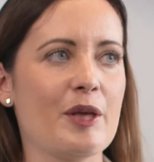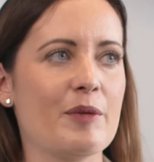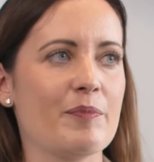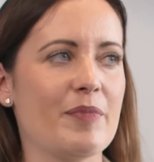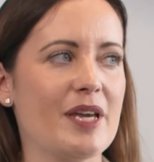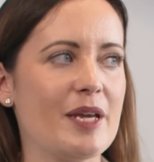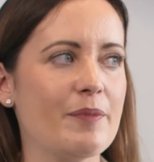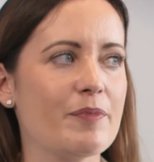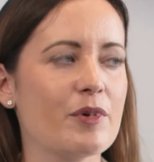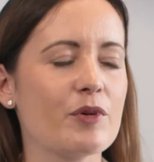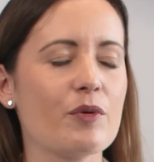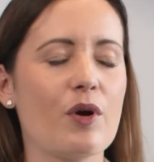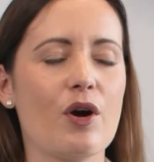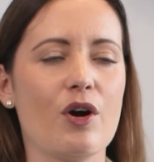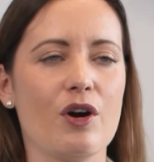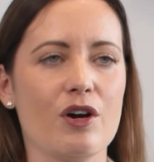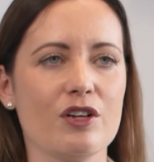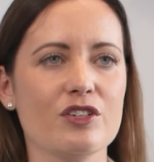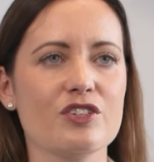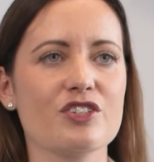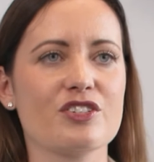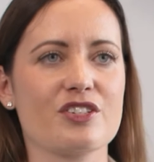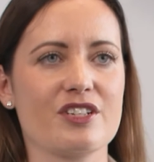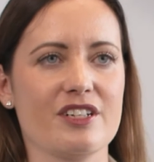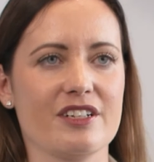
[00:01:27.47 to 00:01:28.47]
People
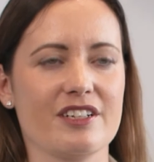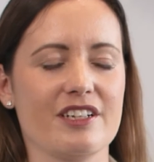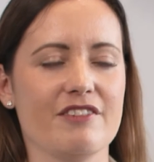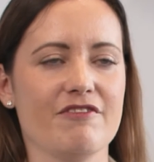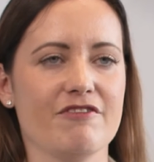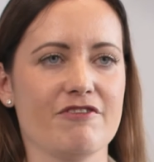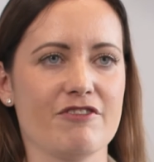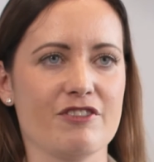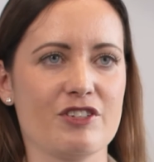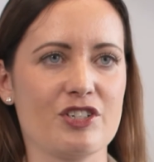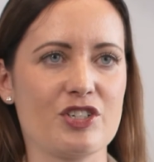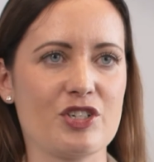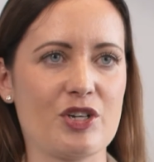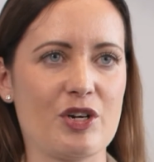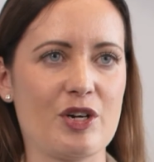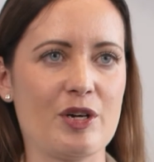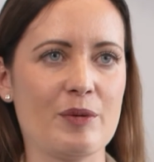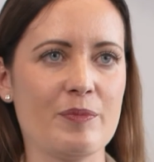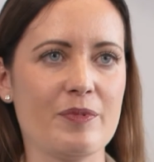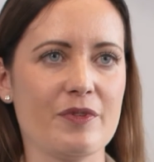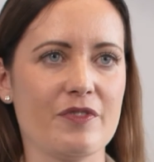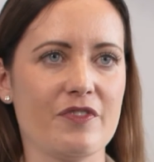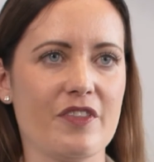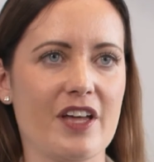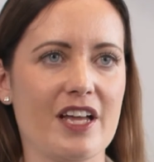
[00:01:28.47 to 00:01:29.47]
aren't just looking for a
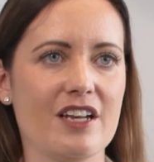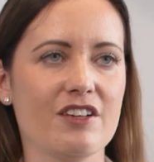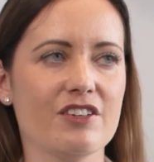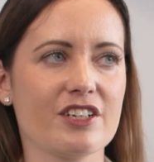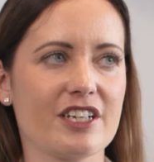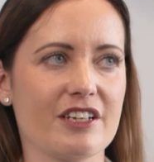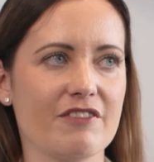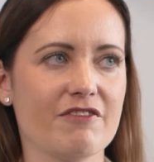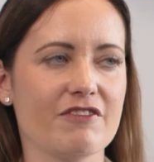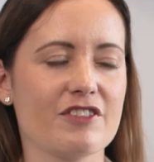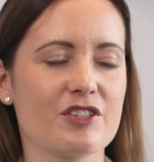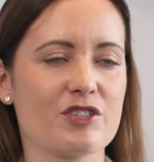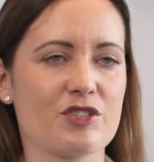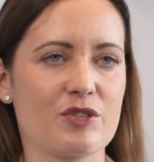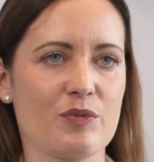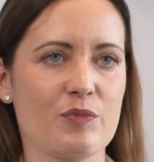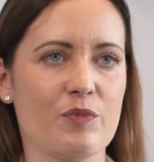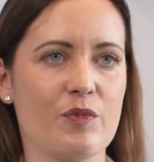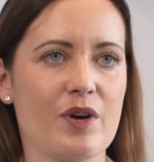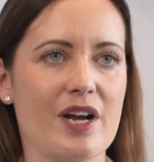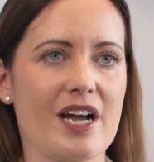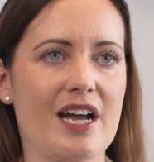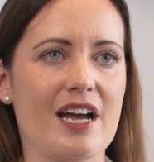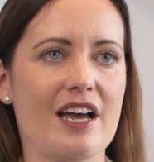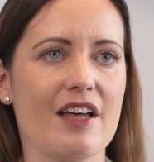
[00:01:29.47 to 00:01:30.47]
job, they're looking for
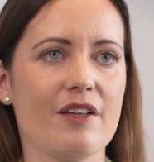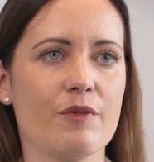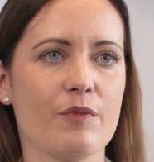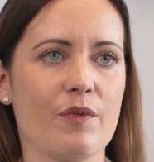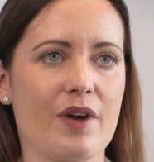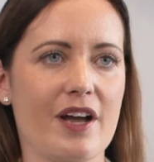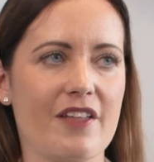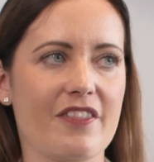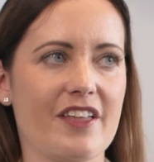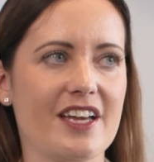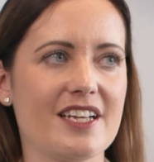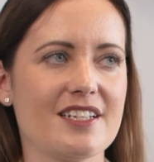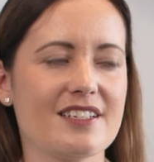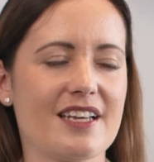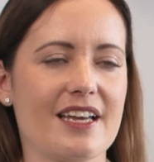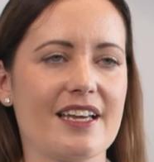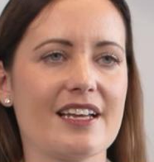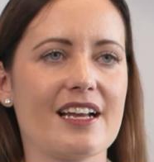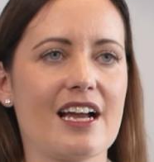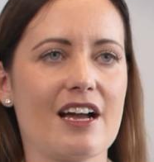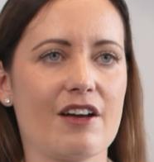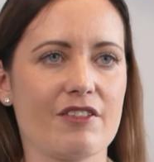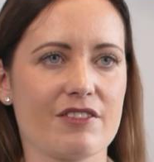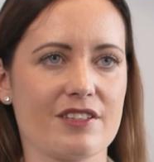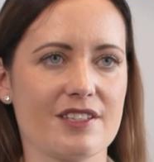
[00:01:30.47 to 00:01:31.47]
somewhere where they
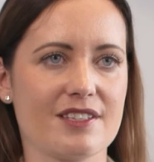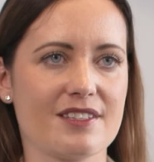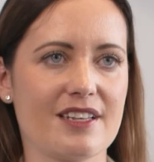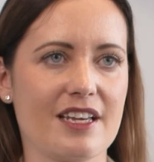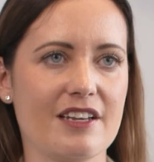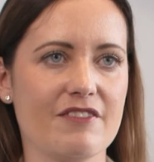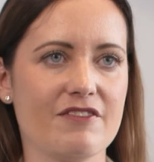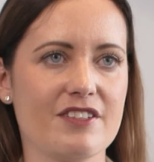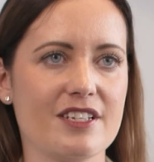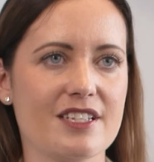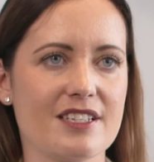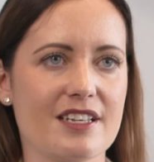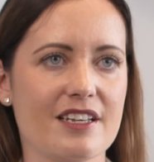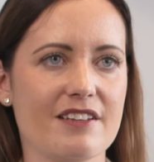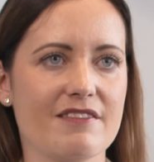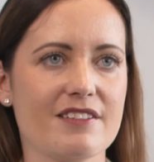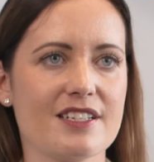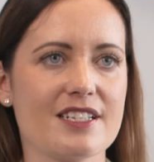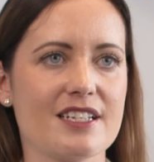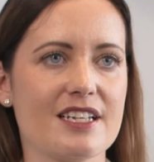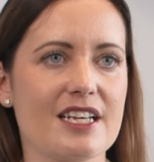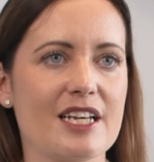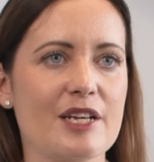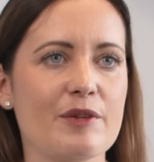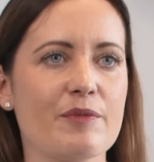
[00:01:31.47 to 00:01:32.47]
take health and safety
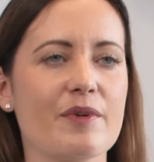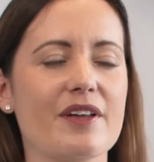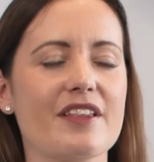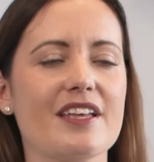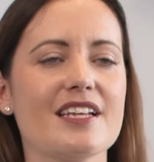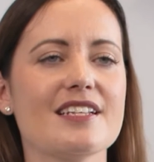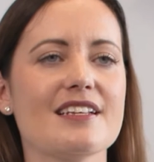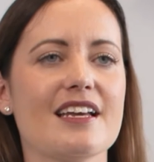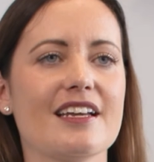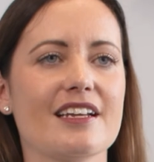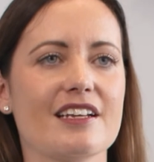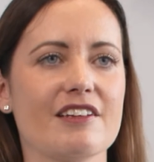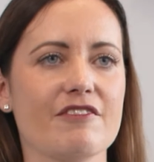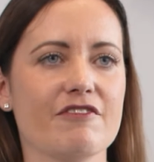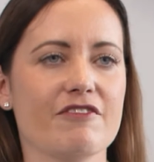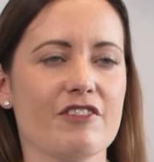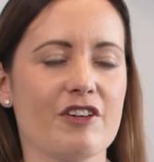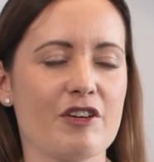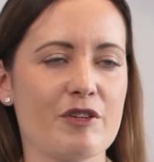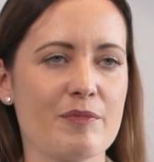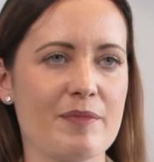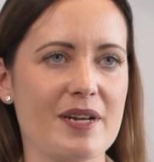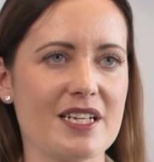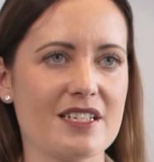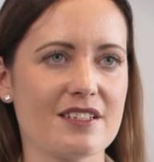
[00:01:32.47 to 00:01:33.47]
seriously, where they take
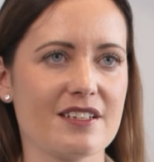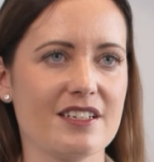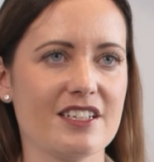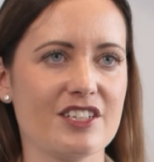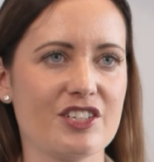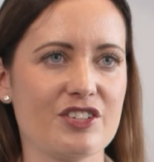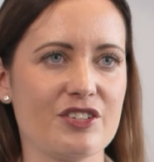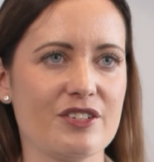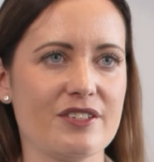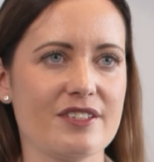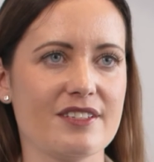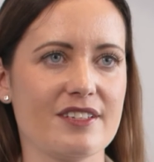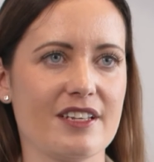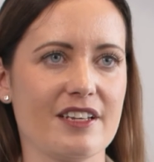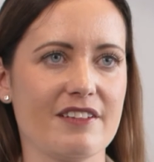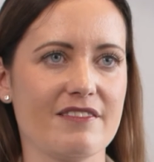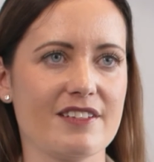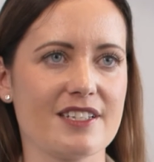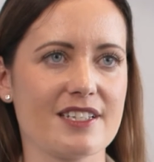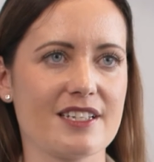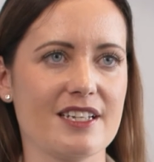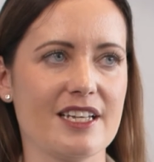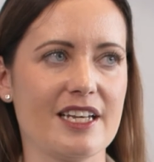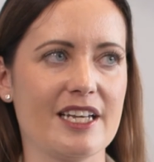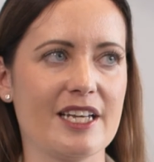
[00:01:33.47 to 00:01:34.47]
environmental issues
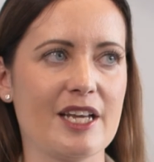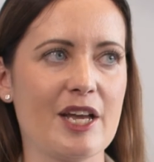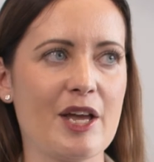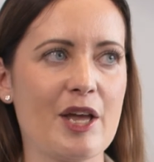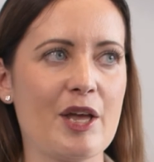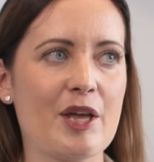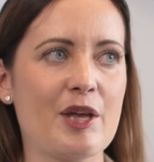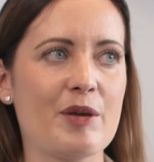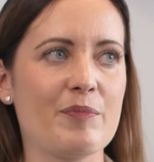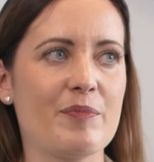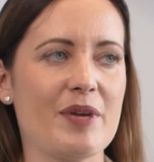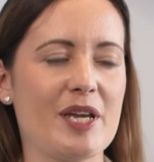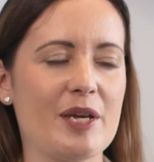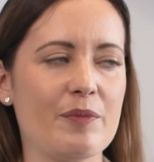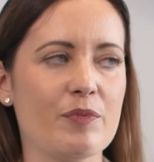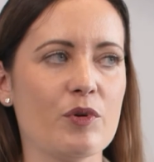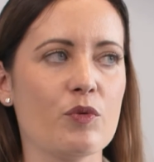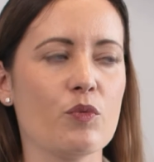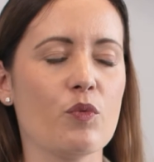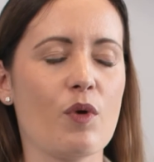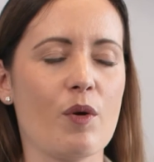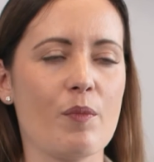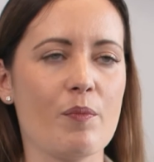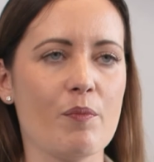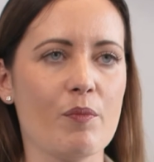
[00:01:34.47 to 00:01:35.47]
seriously. People
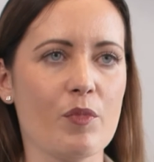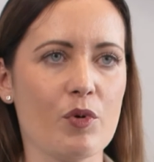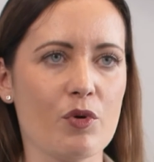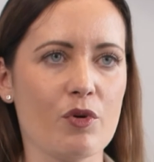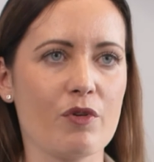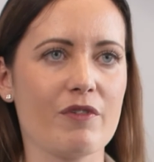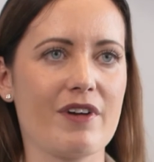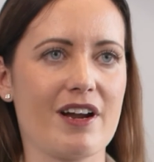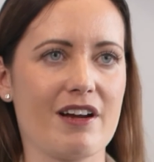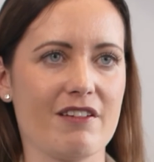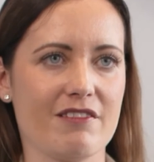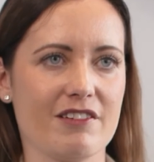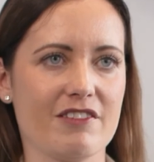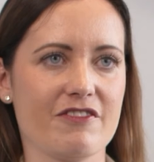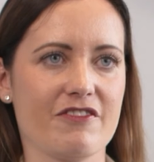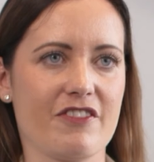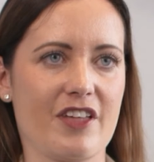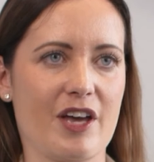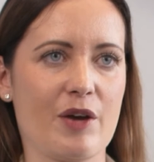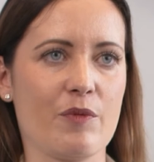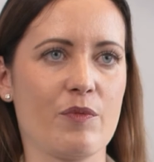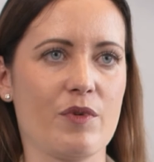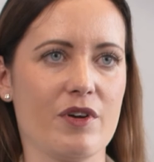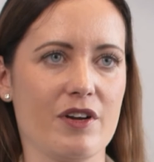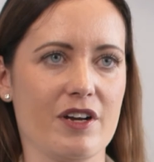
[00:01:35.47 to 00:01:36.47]
want more out of
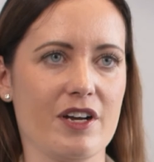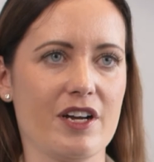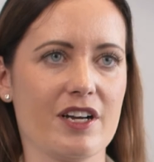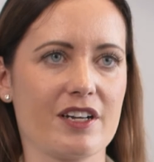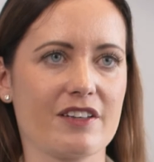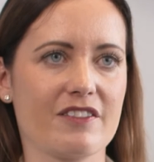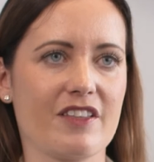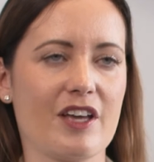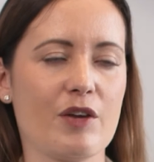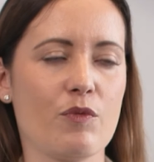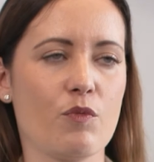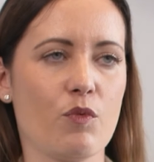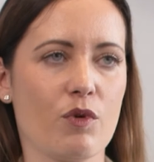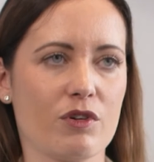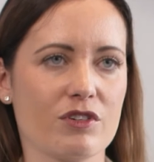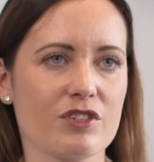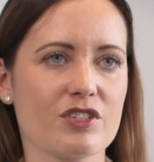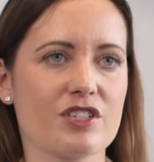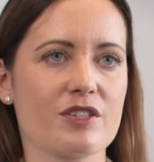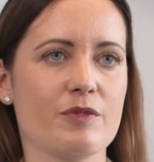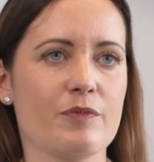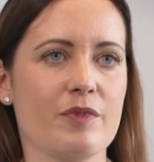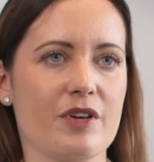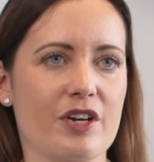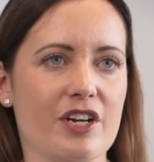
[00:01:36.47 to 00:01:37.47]
their work. They want
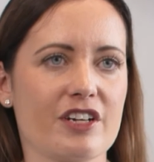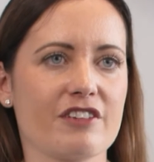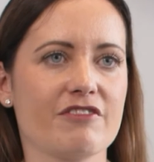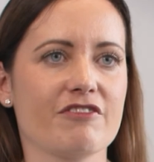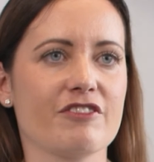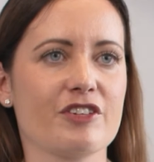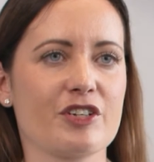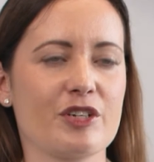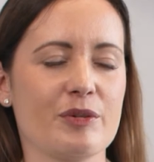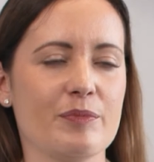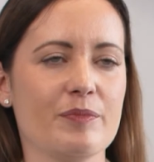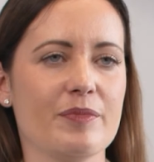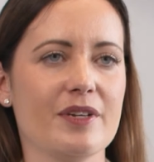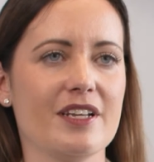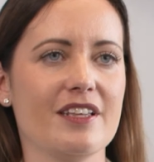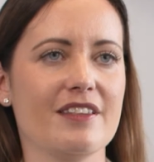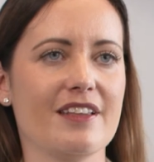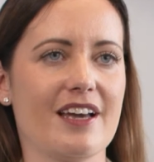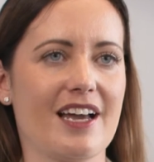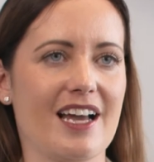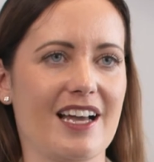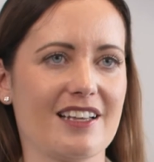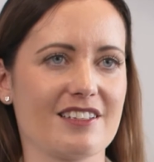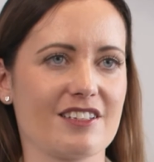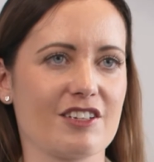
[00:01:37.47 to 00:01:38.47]
to work for a company
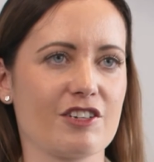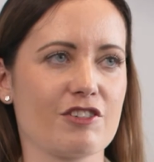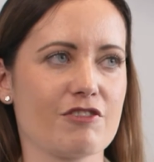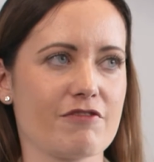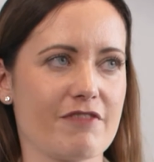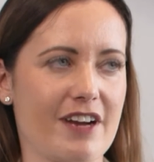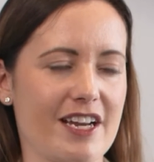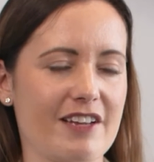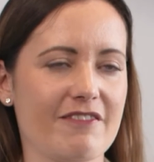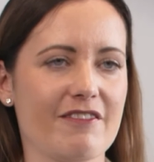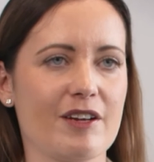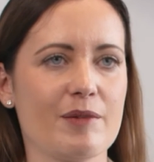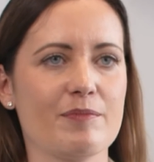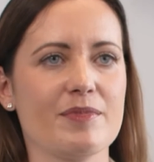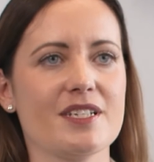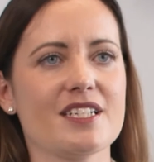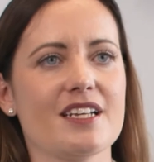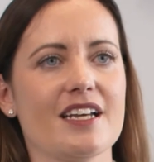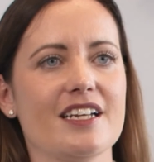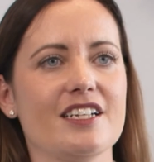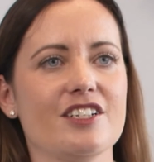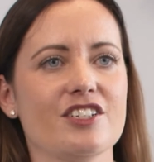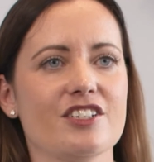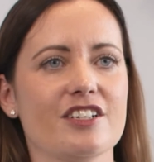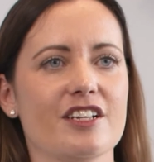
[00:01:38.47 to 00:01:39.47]
that has a great
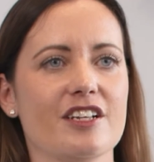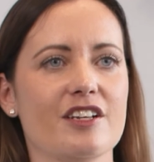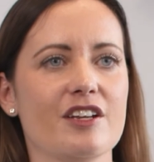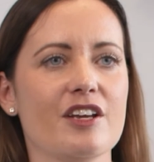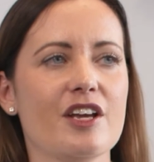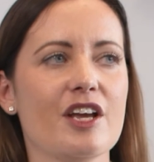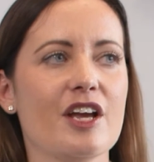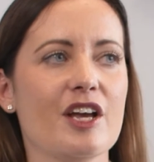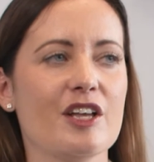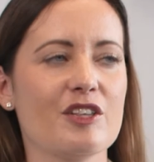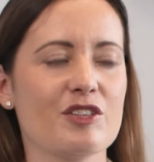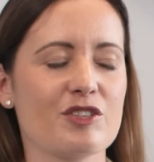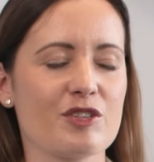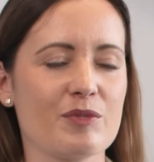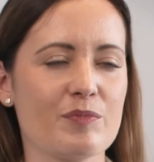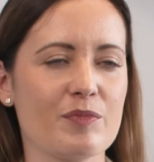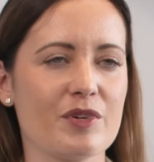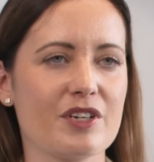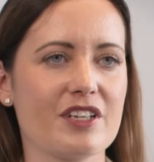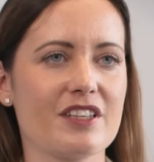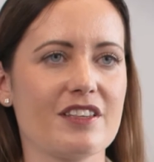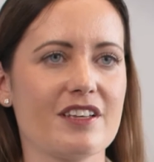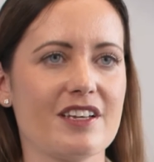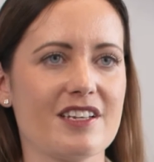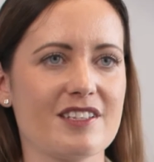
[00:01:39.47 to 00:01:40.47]
reputation and
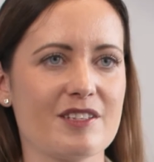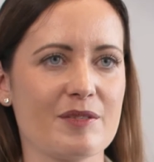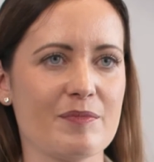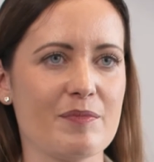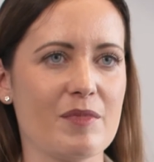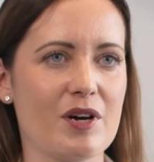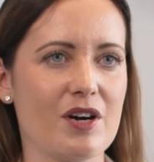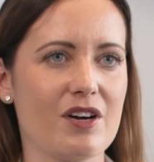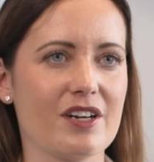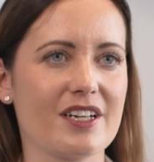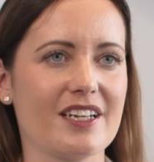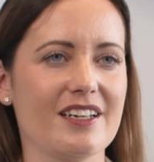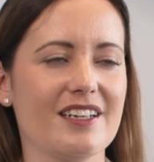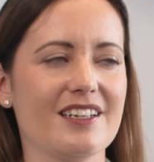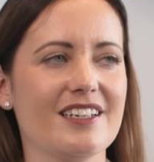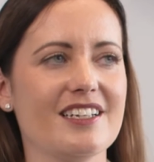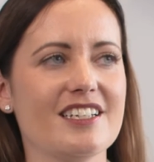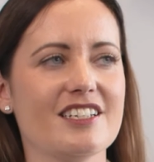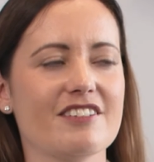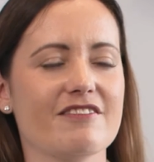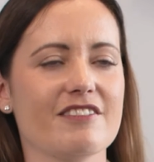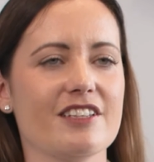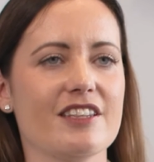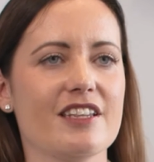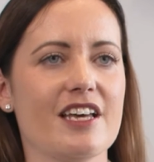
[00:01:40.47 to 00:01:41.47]
somebody that is a market
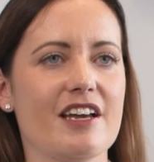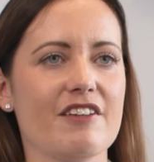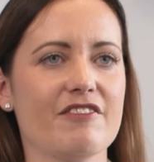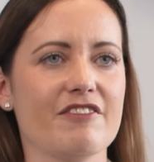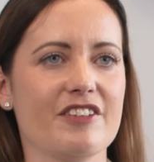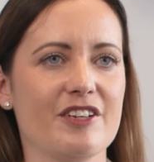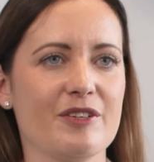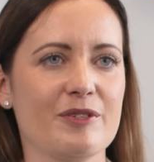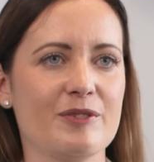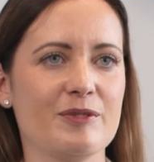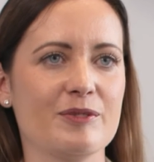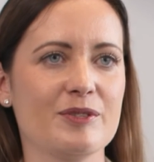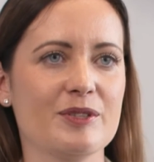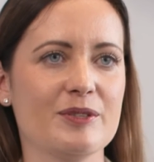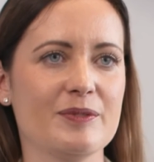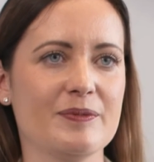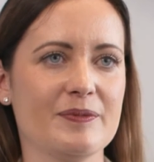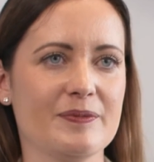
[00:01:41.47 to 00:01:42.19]
leader in their field.